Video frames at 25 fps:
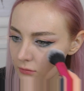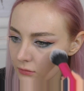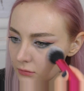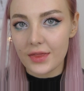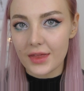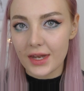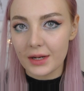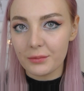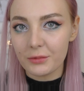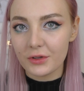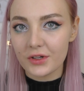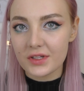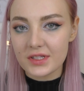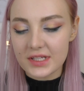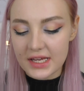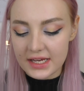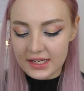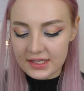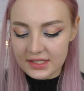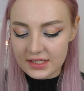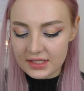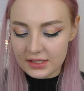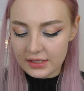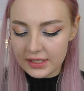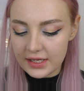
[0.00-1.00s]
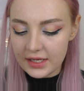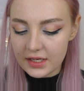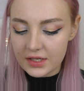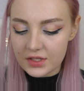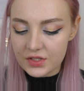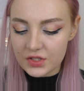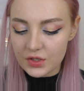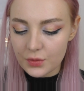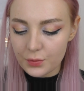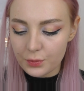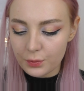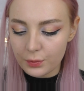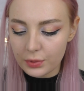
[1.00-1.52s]
Then I'm going to take
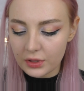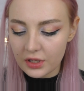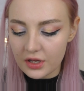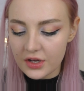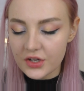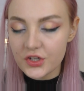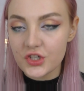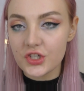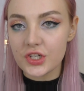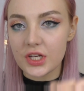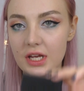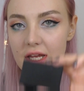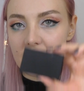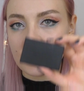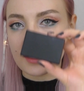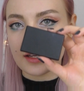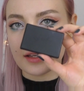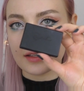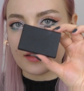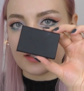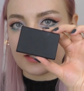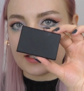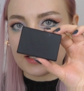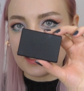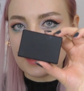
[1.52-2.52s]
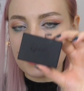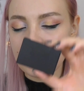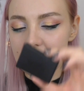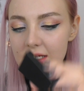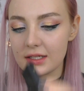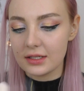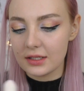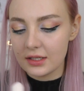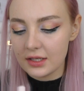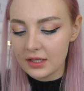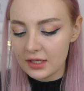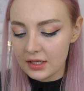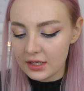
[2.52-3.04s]
Sleek's blush in
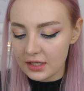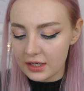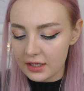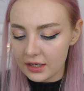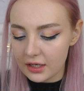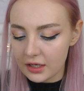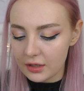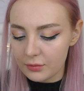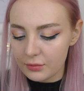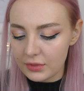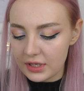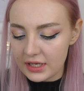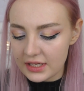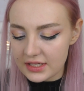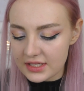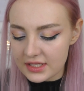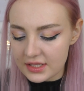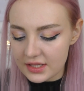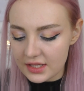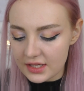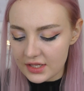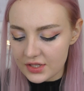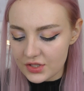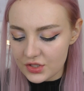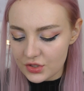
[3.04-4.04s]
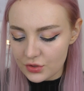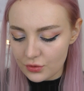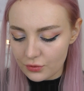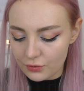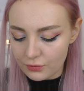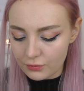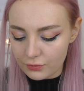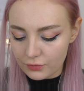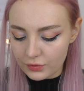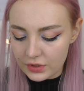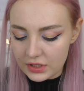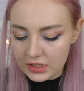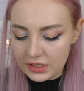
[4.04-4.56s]
Antique. It's this
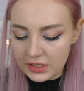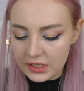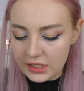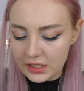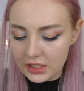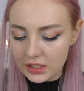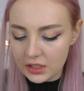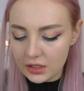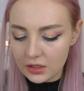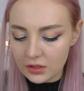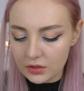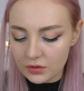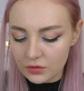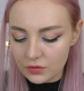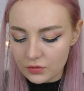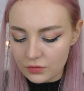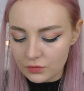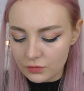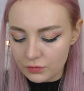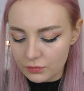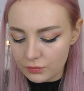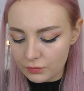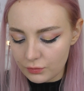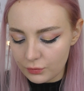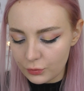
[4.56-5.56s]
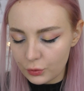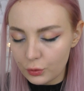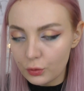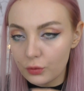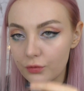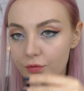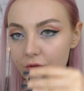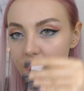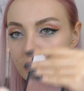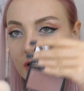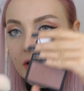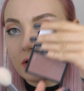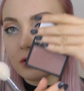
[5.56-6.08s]
really
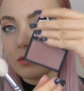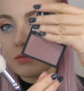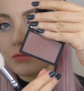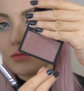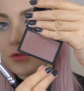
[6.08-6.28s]
mauvey